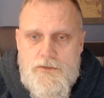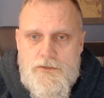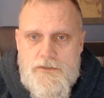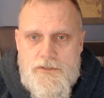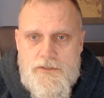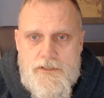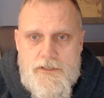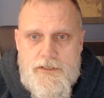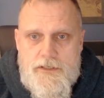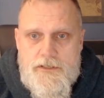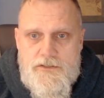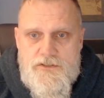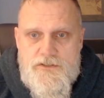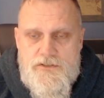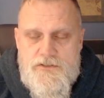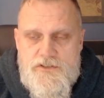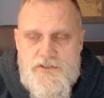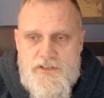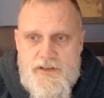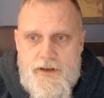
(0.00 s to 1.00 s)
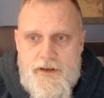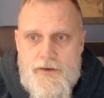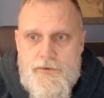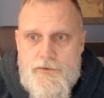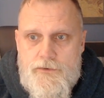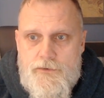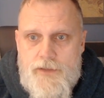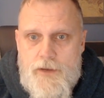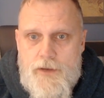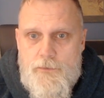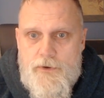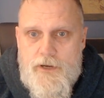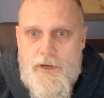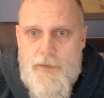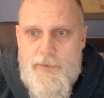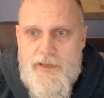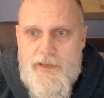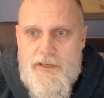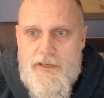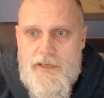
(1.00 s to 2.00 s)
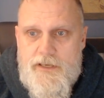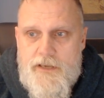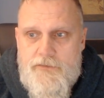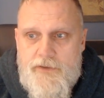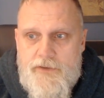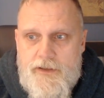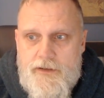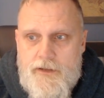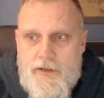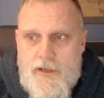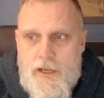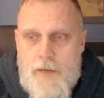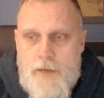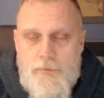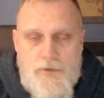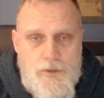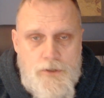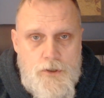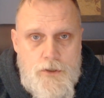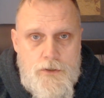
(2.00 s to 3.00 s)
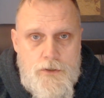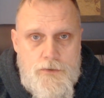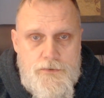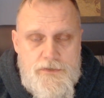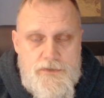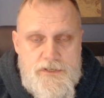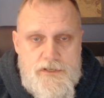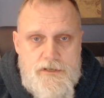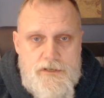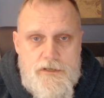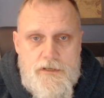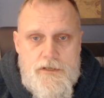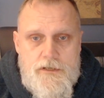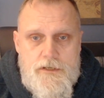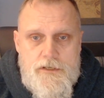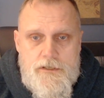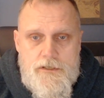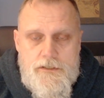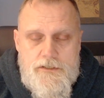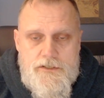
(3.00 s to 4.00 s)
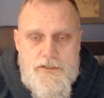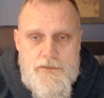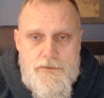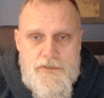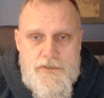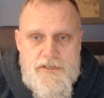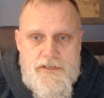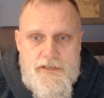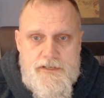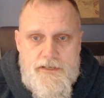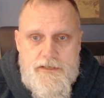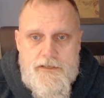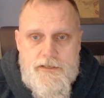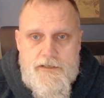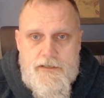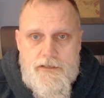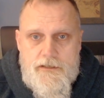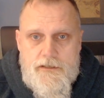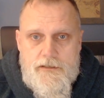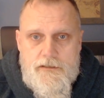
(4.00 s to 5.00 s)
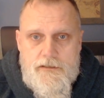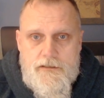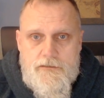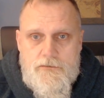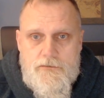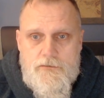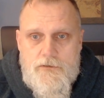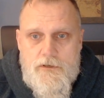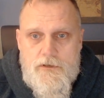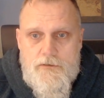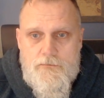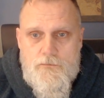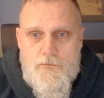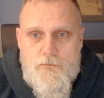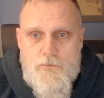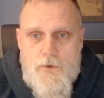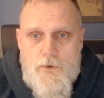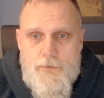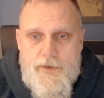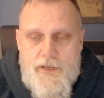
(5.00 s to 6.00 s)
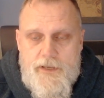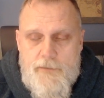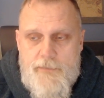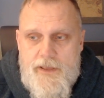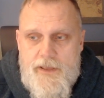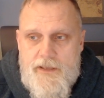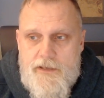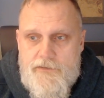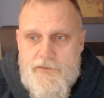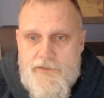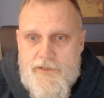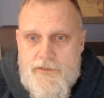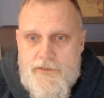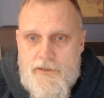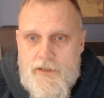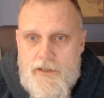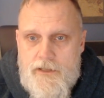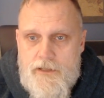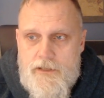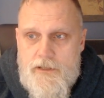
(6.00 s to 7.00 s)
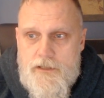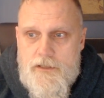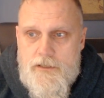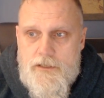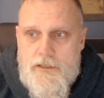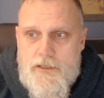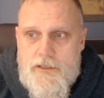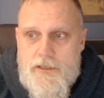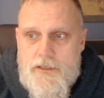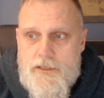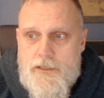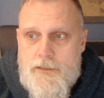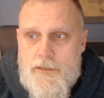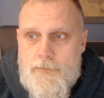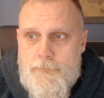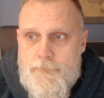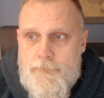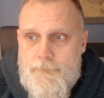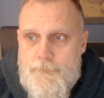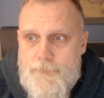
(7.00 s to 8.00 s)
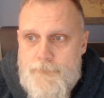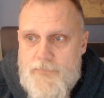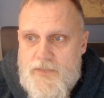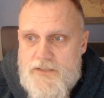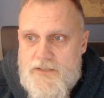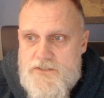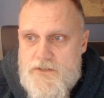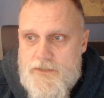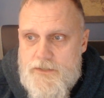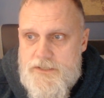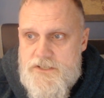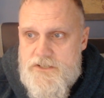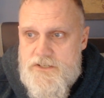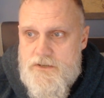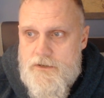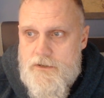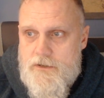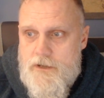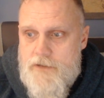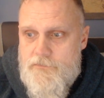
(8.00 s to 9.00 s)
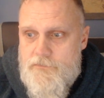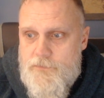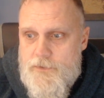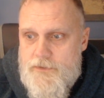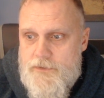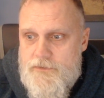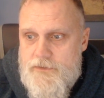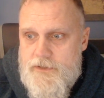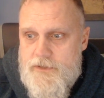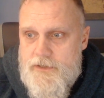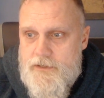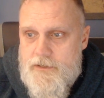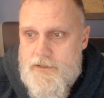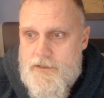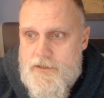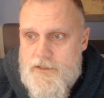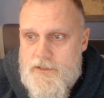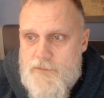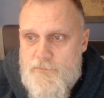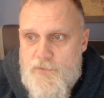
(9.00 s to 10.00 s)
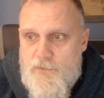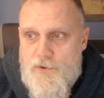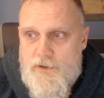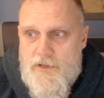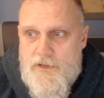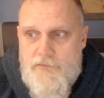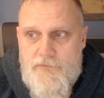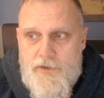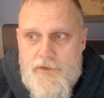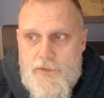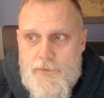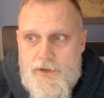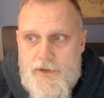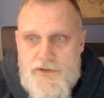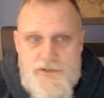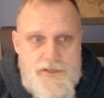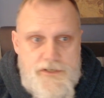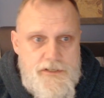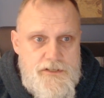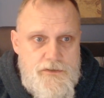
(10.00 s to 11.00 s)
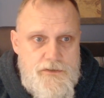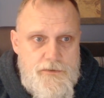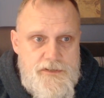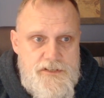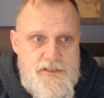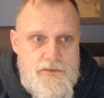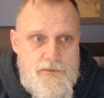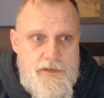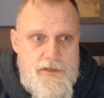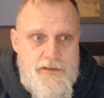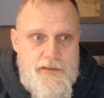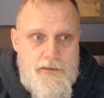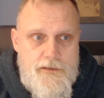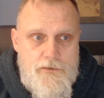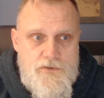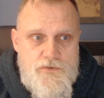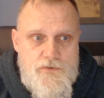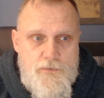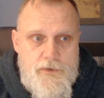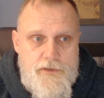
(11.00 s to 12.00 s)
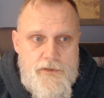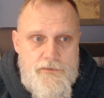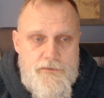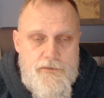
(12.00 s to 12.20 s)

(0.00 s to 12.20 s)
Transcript: uh, scenario that we're going to be giving it a couple goes to see uh, what we can make of it. Um, so let's start off with the uh, the board configuration. So this only deals with